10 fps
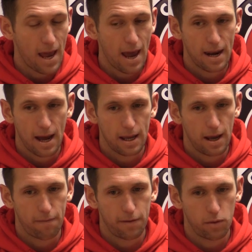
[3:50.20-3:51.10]
Yeah,
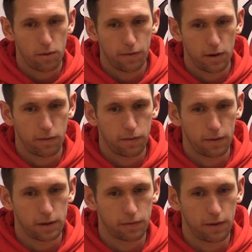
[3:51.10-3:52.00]
I feel
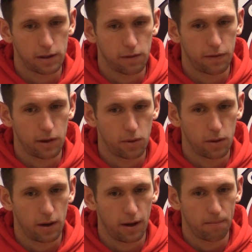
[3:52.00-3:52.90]
as fit as a fiddle.
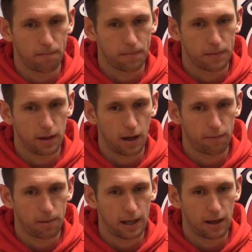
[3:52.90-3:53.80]
You know,
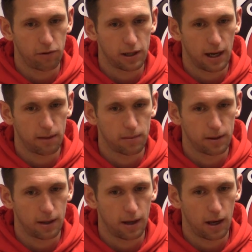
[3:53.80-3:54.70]
I've played every game,
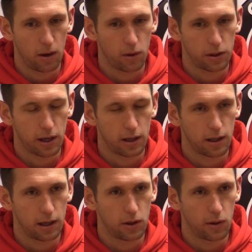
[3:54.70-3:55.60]
and I want to
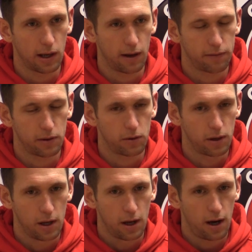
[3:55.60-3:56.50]
keep doing that.
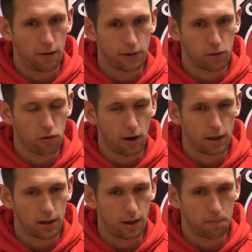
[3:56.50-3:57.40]
I feel
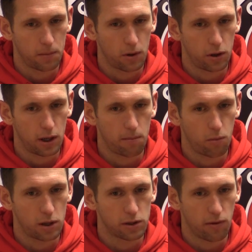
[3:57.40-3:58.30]
great. Got young
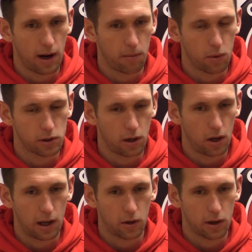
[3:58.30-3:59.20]
boys around me, which I
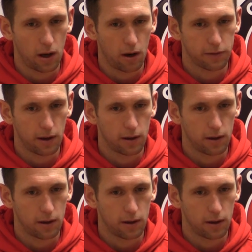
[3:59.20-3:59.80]
like looking after.